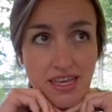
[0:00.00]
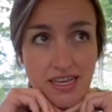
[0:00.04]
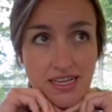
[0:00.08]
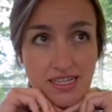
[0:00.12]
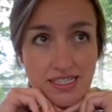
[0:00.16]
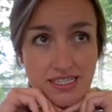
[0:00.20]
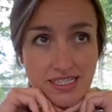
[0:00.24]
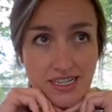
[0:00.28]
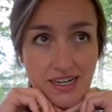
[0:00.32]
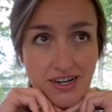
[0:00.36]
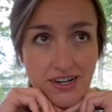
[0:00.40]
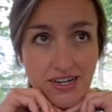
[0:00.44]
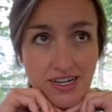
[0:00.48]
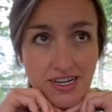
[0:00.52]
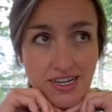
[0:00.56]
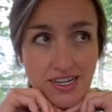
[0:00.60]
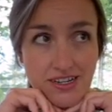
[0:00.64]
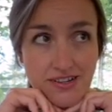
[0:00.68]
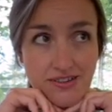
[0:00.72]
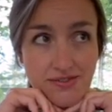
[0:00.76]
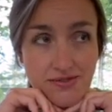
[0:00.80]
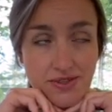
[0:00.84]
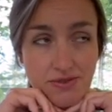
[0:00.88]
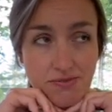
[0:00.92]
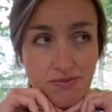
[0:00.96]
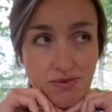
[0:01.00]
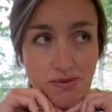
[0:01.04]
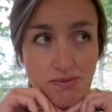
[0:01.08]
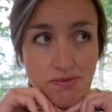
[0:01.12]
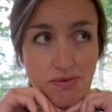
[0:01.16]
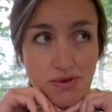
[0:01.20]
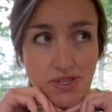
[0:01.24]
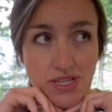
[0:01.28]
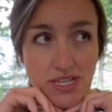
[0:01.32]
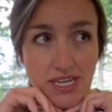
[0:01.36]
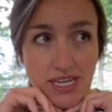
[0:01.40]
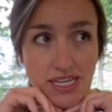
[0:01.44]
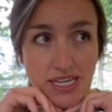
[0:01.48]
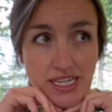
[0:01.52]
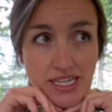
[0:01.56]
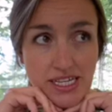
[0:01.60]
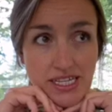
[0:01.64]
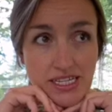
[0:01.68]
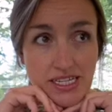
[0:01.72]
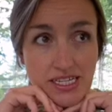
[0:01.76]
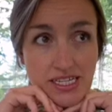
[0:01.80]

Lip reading: started, with people like